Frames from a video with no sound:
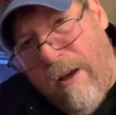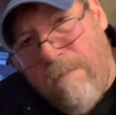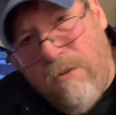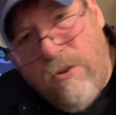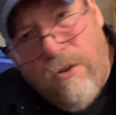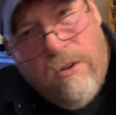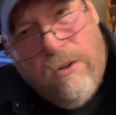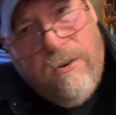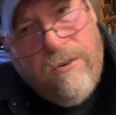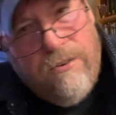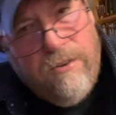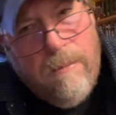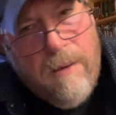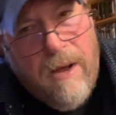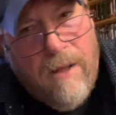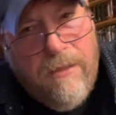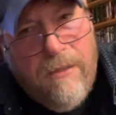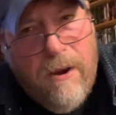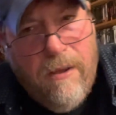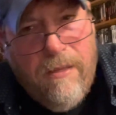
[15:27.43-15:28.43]
I'm sure there's some
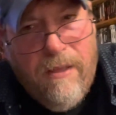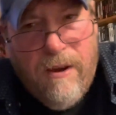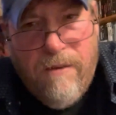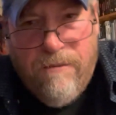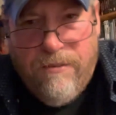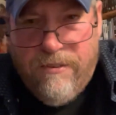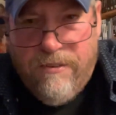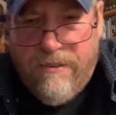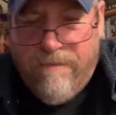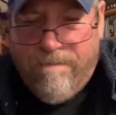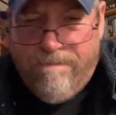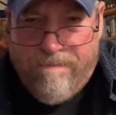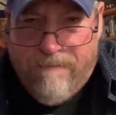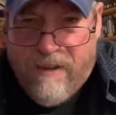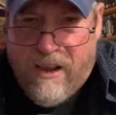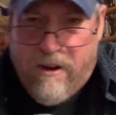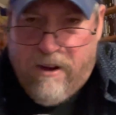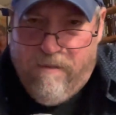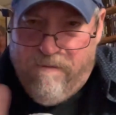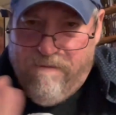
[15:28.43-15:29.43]
out there that have
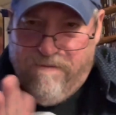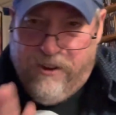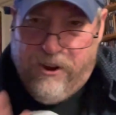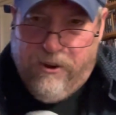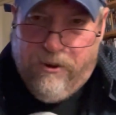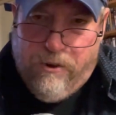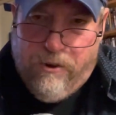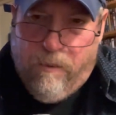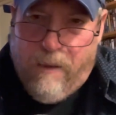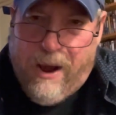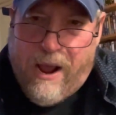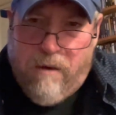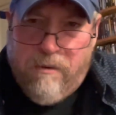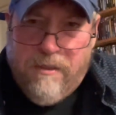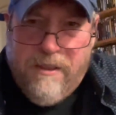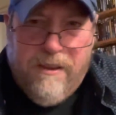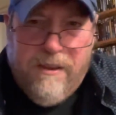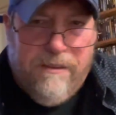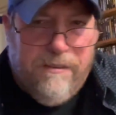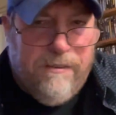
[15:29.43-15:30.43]
kind of veered
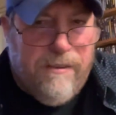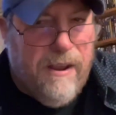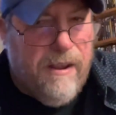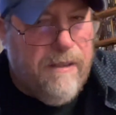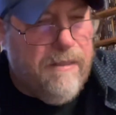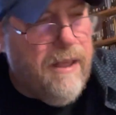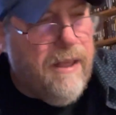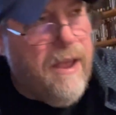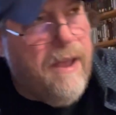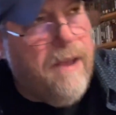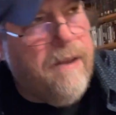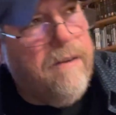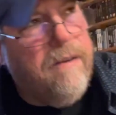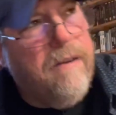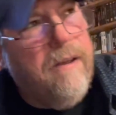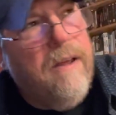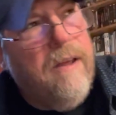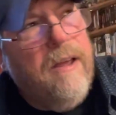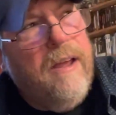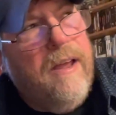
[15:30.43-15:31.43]
around this,
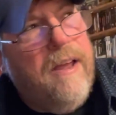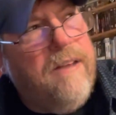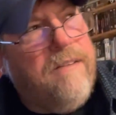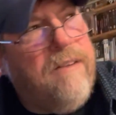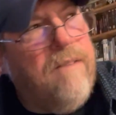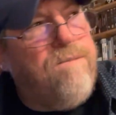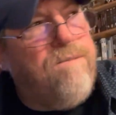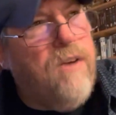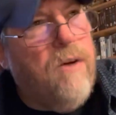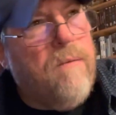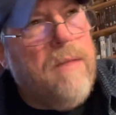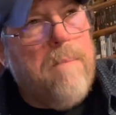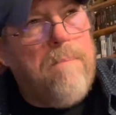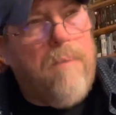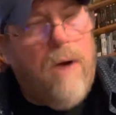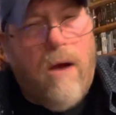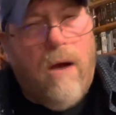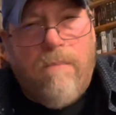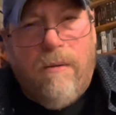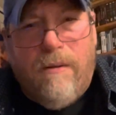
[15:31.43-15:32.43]
and it's a film that
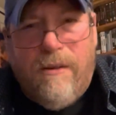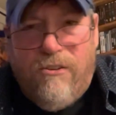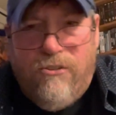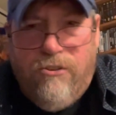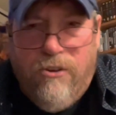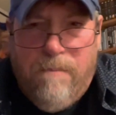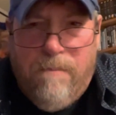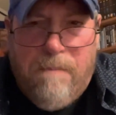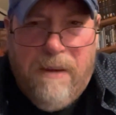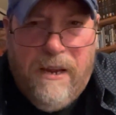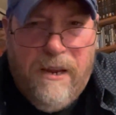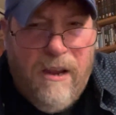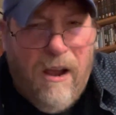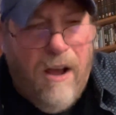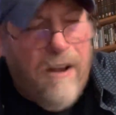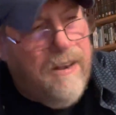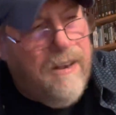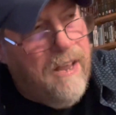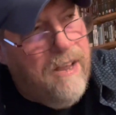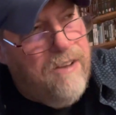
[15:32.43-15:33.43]
probably should be,
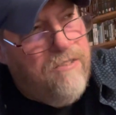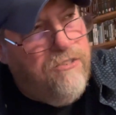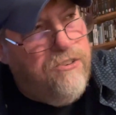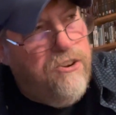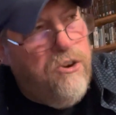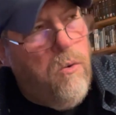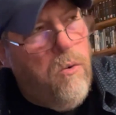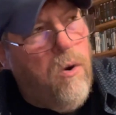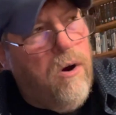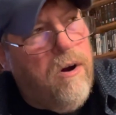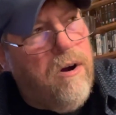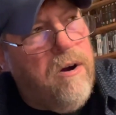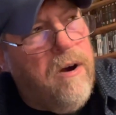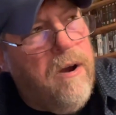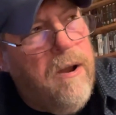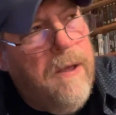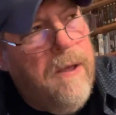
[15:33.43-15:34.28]
unless you're